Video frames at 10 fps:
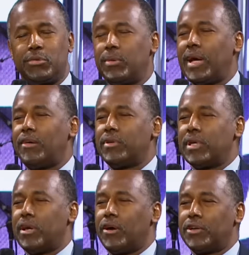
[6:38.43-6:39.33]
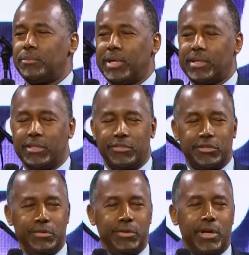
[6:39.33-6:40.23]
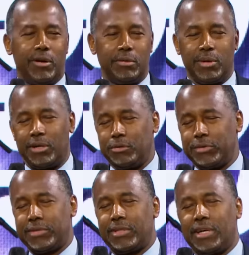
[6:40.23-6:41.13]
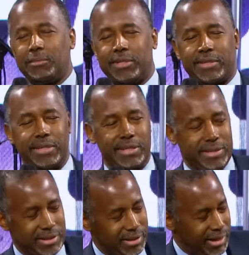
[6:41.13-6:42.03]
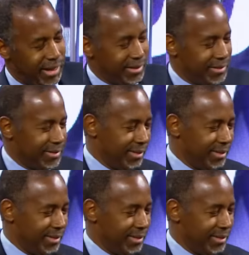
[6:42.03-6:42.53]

we were having an argument in the schoolyard about who was the dumbest kid in the class.